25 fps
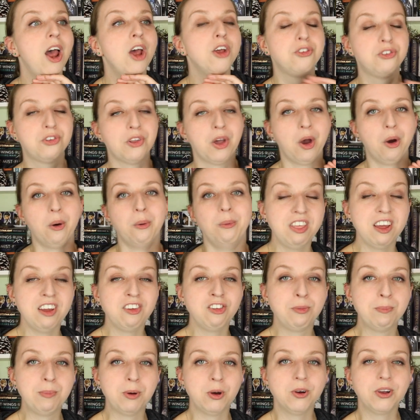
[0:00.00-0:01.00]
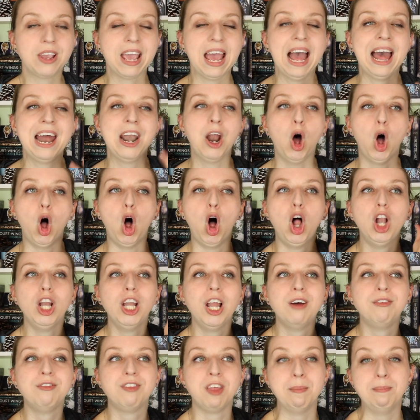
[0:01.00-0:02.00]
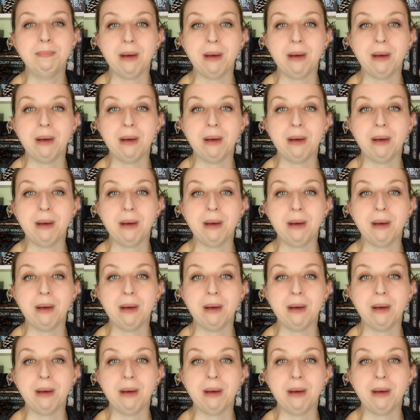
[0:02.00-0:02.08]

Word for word: So this book had all of the